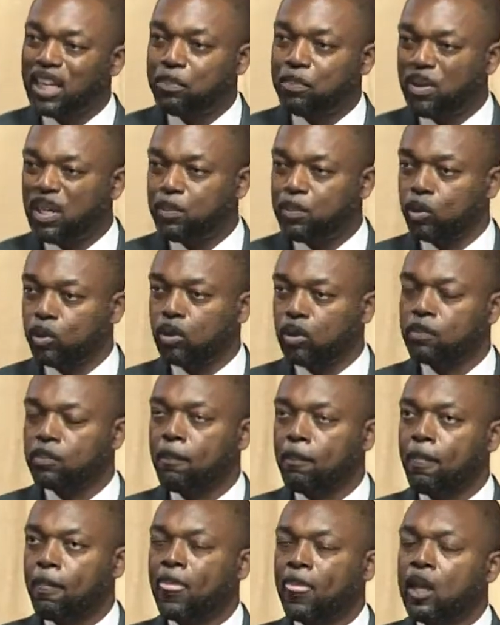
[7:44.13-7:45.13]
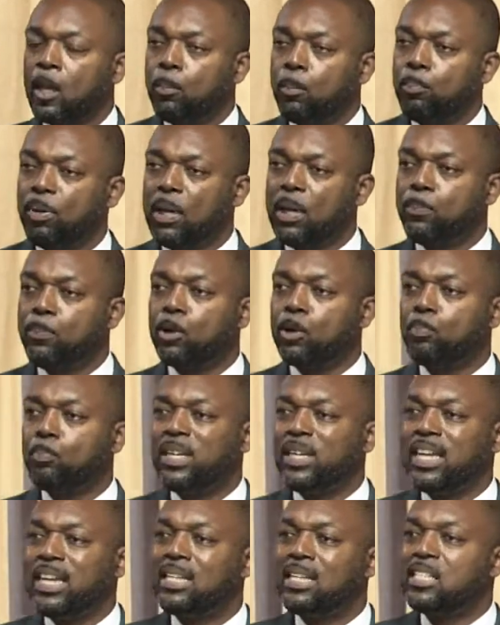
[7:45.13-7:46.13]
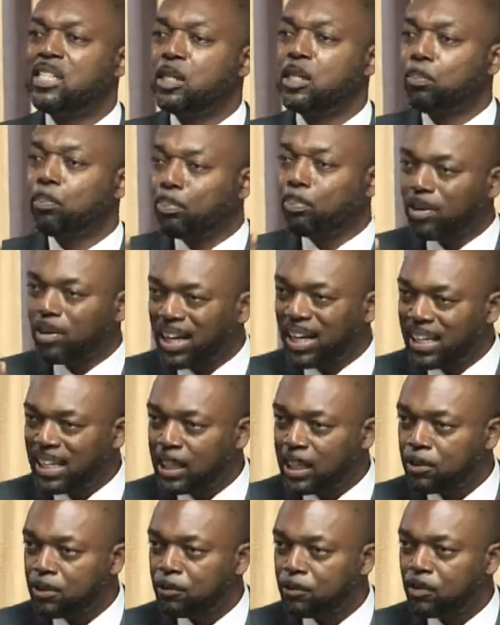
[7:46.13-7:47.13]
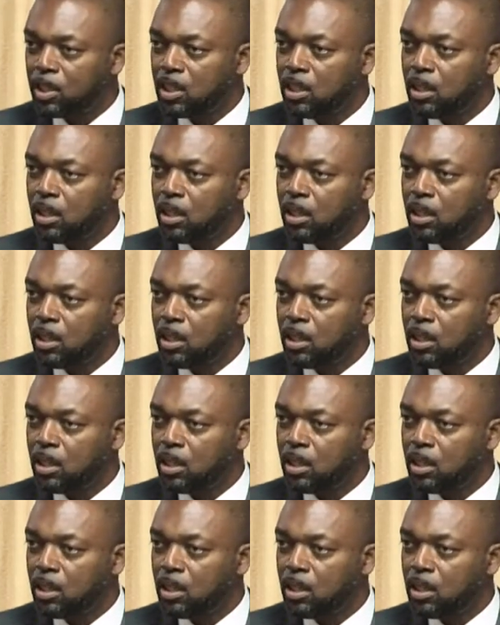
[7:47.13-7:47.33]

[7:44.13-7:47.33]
people being deprived